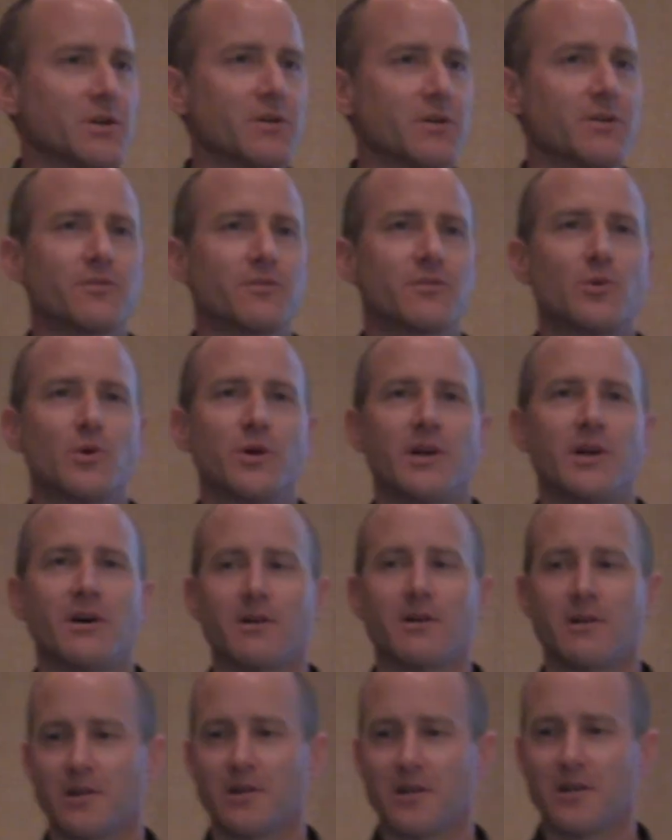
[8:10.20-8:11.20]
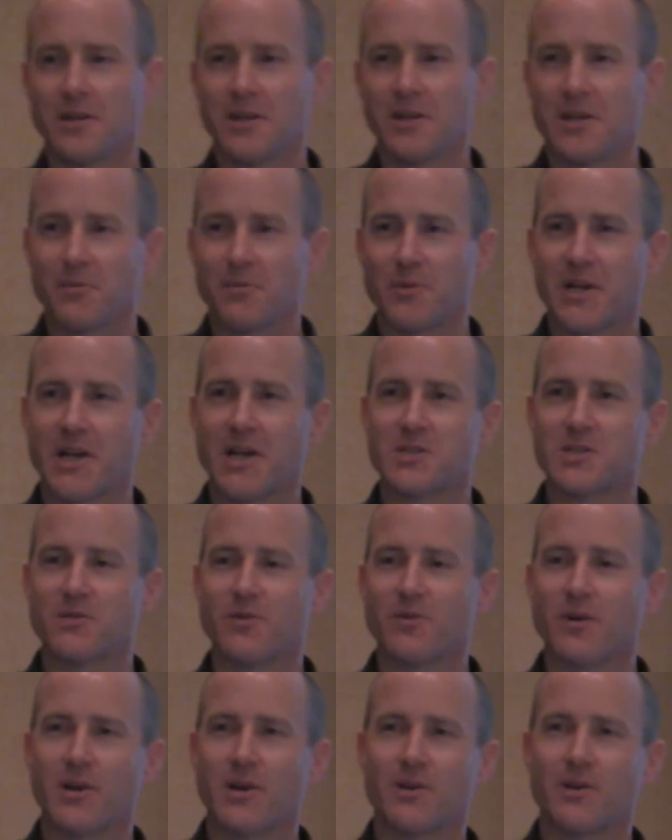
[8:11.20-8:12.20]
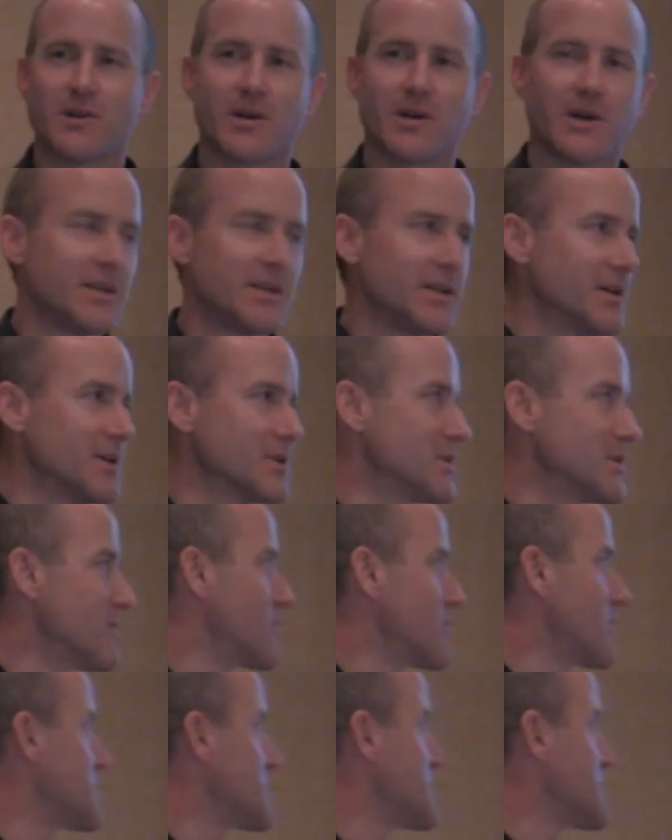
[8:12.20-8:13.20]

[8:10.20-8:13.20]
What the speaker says: out of Cornell, but he has some very good ideas. And of course,